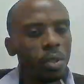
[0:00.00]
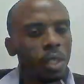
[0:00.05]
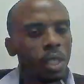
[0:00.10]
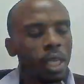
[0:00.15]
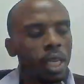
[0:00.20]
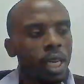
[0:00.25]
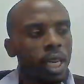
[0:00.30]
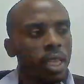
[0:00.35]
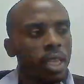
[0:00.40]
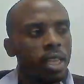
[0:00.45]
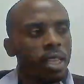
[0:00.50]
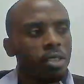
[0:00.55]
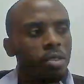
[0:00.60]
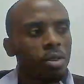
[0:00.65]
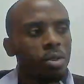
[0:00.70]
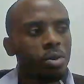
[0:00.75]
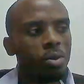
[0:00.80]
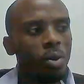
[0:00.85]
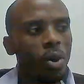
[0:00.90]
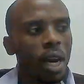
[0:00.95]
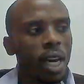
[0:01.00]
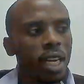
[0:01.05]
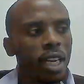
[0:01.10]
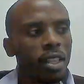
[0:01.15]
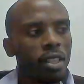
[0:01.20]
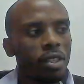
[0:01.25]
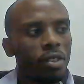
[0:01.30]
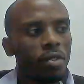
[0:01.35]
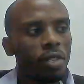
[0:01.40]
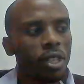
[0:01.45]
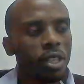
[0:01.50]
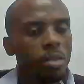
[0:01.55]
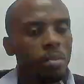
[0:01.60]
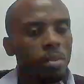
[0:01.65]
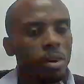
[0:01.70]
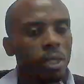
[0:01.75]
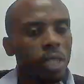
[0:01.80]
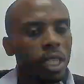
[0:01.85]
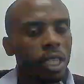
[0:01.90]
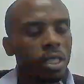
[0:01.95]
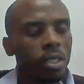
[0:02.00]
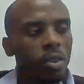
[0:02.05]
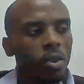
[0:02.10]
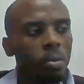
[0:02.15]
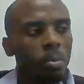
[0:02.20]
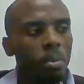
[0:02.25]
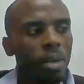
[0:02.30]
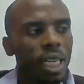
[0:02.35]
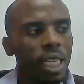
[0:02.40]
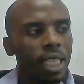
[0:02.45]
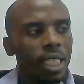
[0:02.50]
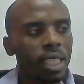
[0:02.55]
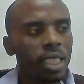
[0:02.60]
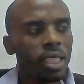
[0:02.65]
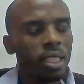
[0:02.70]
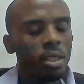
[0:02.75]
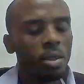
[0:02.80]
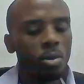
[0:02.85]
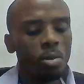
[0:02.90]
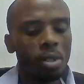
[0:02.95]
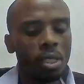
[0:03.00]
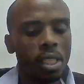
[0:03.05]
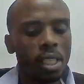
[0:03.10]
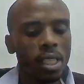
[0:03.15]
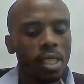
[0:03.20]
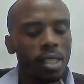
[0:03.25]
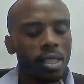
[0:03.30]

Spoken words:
there's also another very important command which is